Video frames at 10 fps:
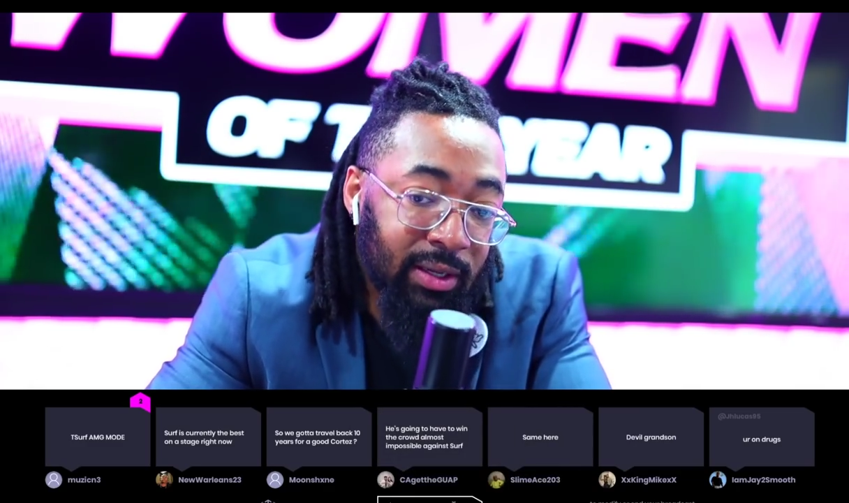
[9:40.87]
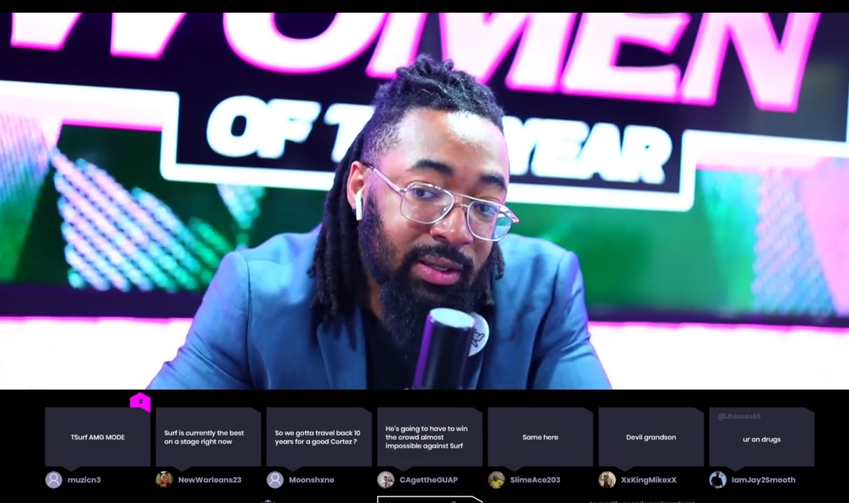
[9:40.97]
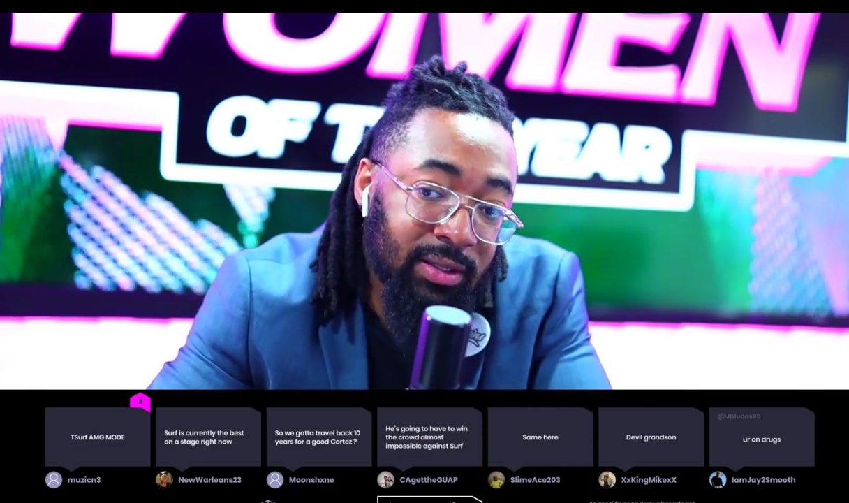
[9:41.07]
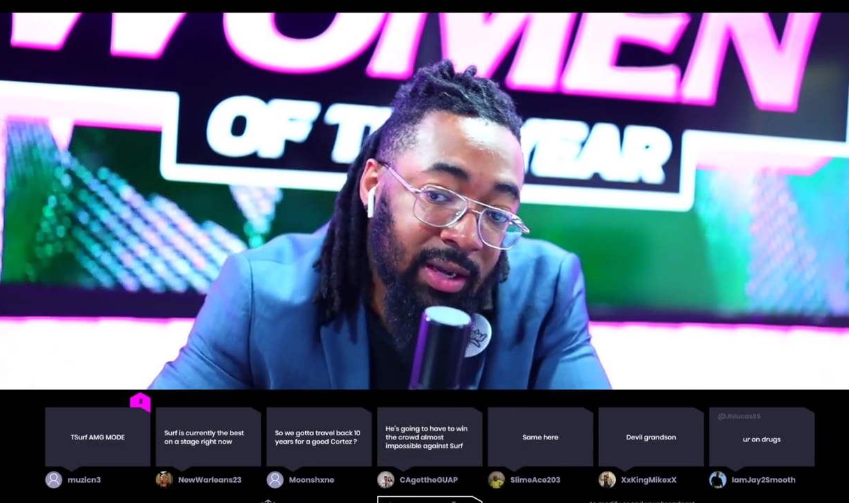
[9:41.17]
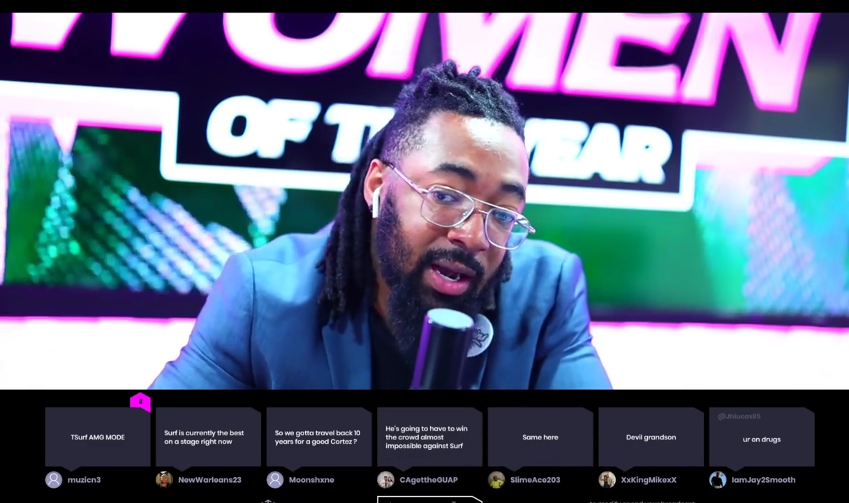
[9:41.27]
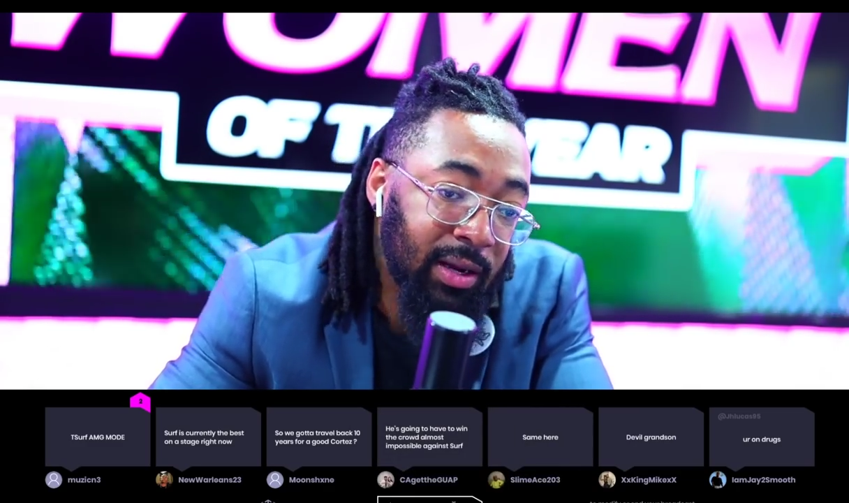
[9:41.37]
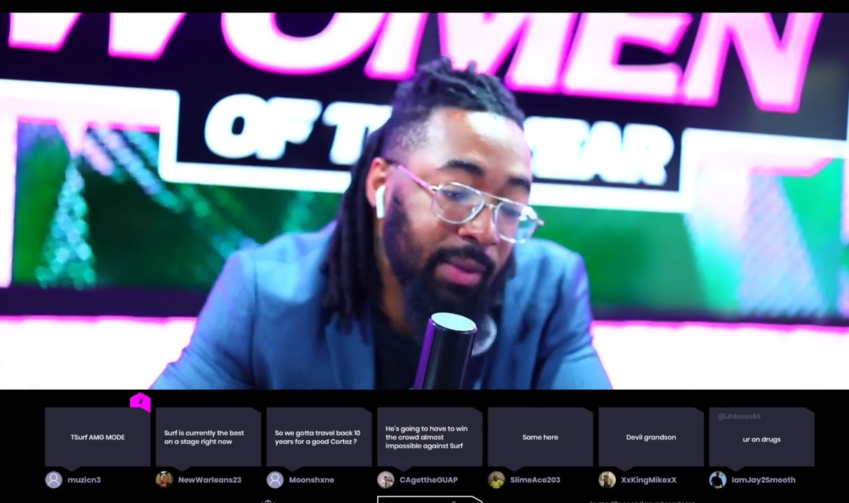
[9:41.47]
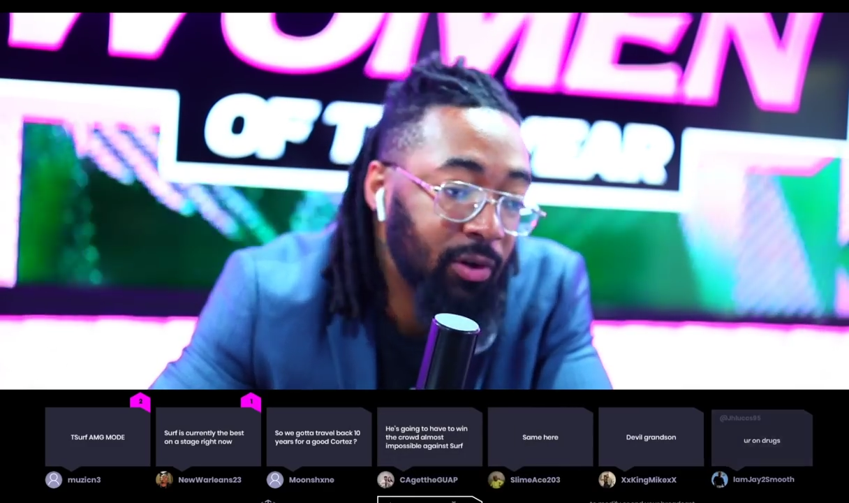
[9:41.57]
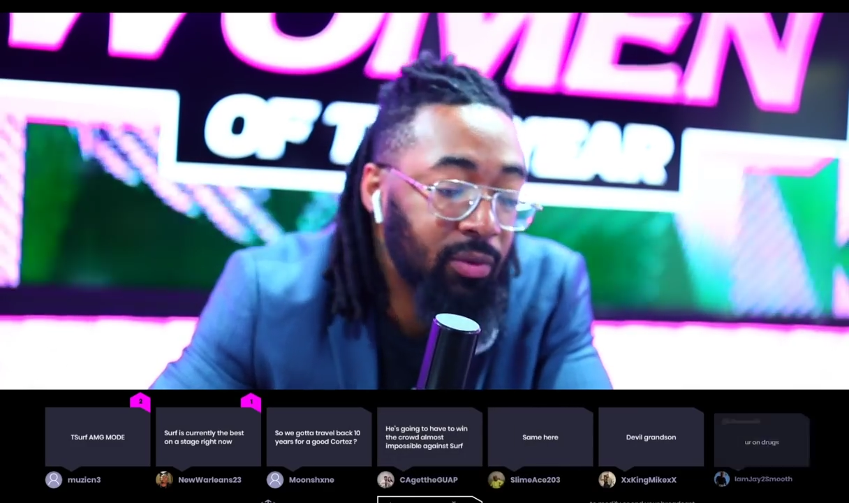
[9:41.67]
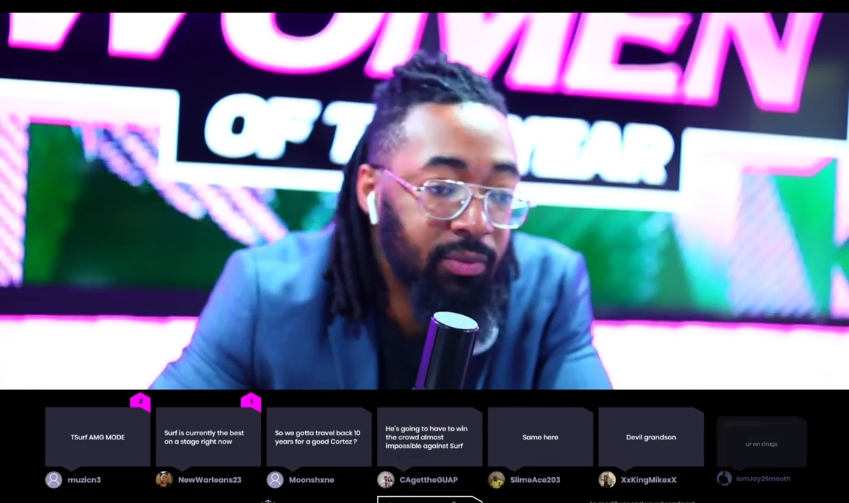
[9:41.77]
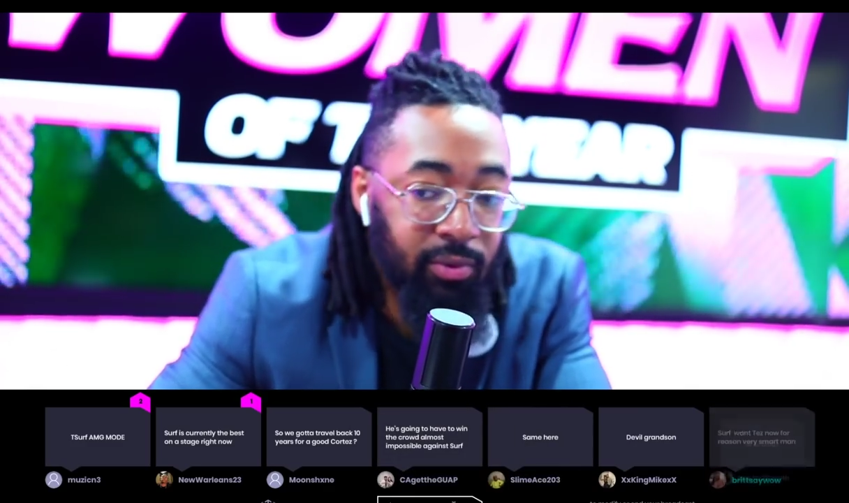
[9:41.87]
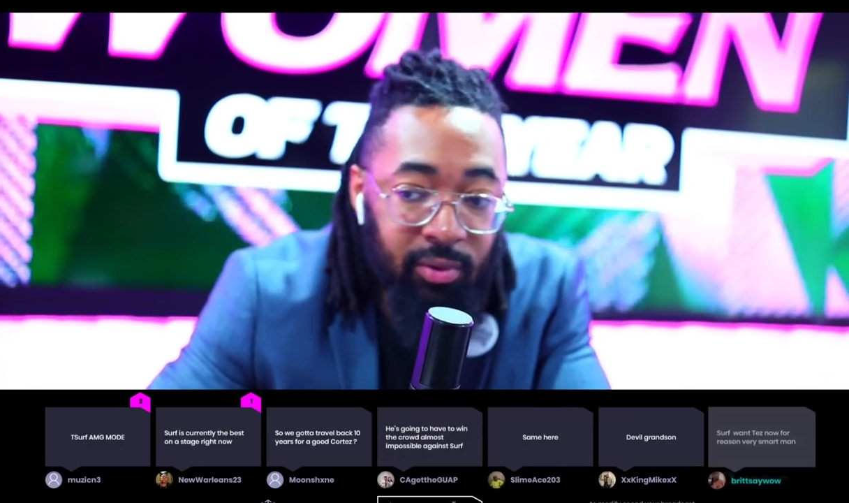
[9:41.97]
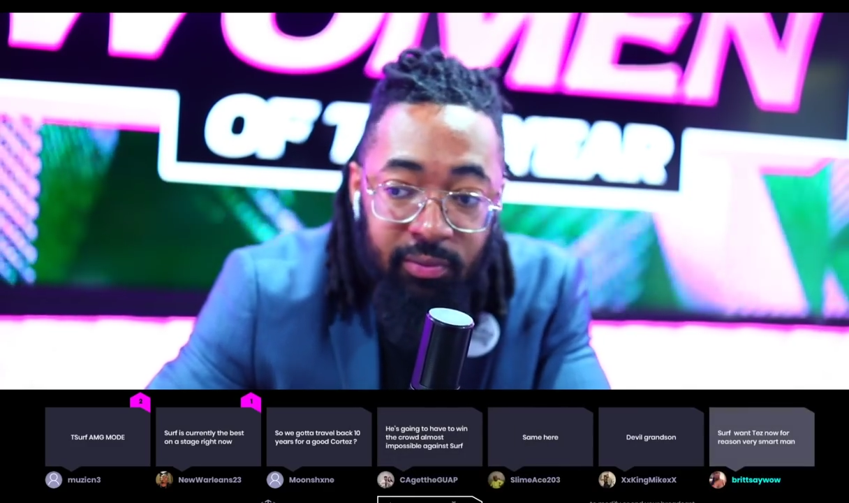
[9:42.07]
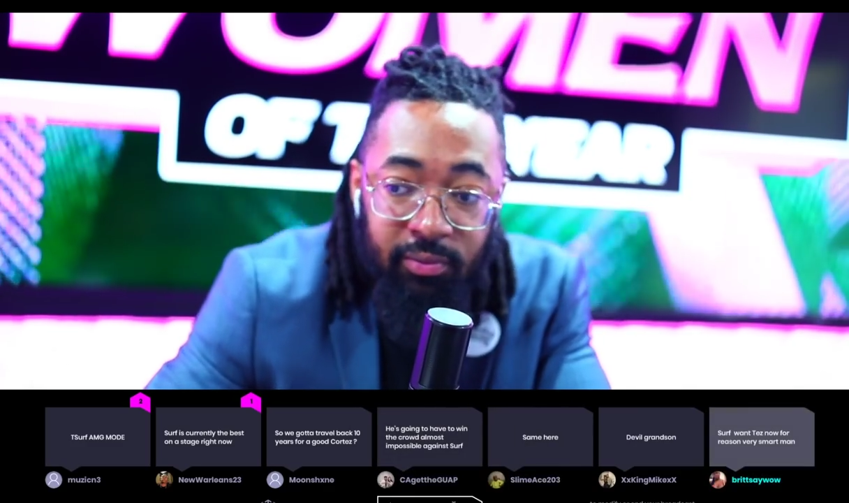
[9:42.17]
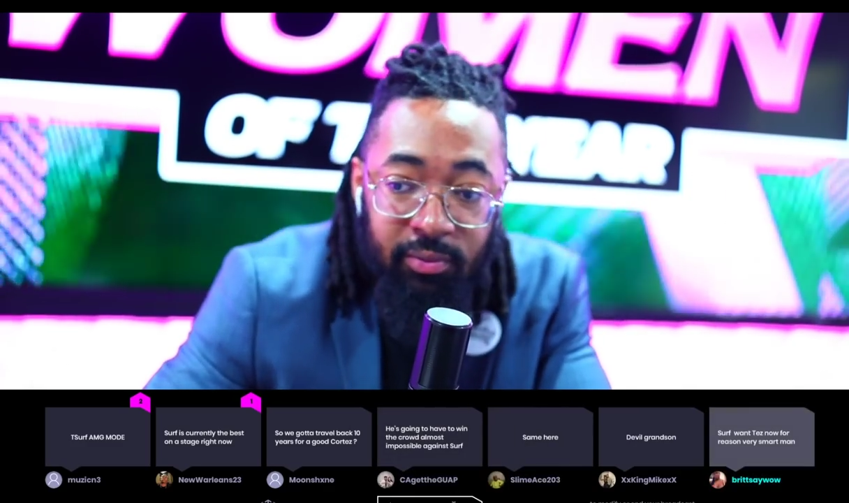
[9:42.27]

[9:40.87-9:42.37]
decide I'm going to go fourth